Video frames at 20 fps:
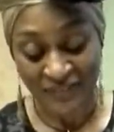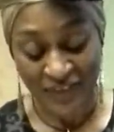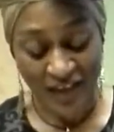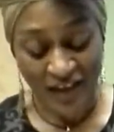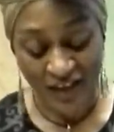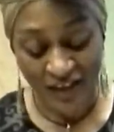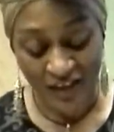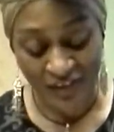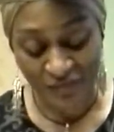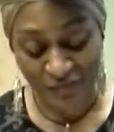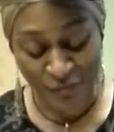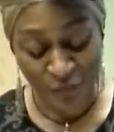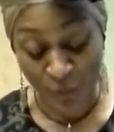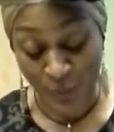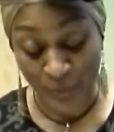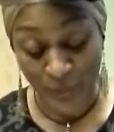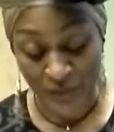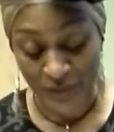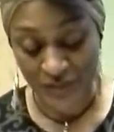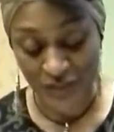uh,
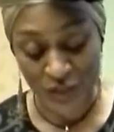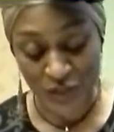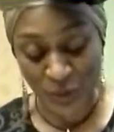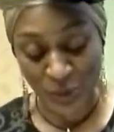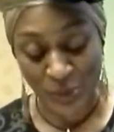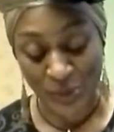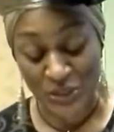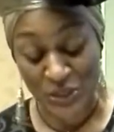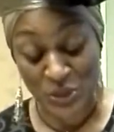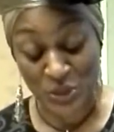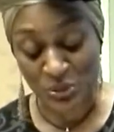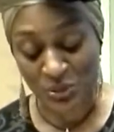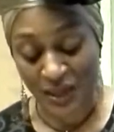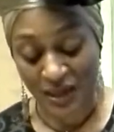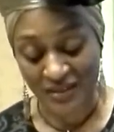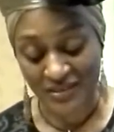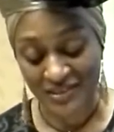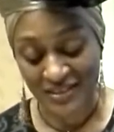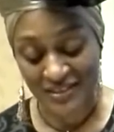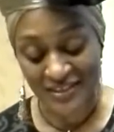forward to in
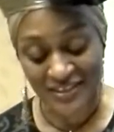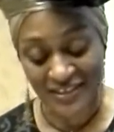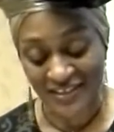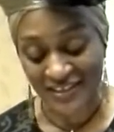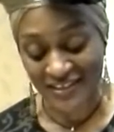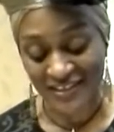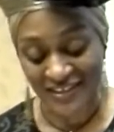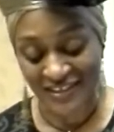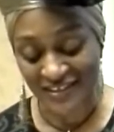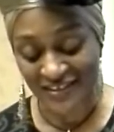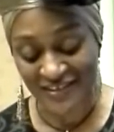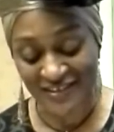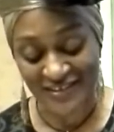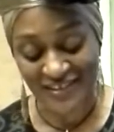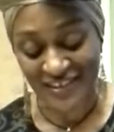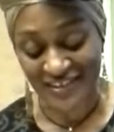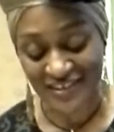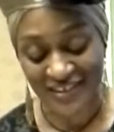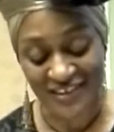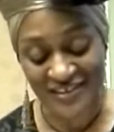2016. It
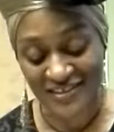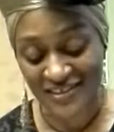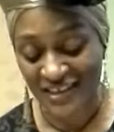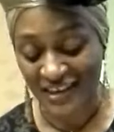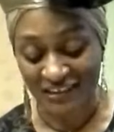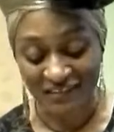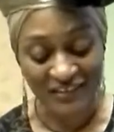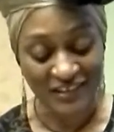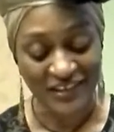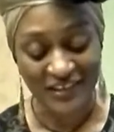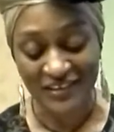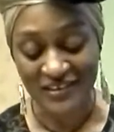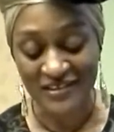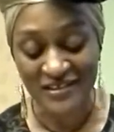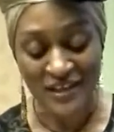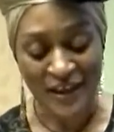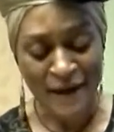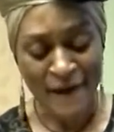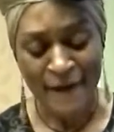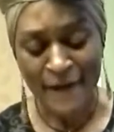just says, here it
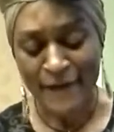is.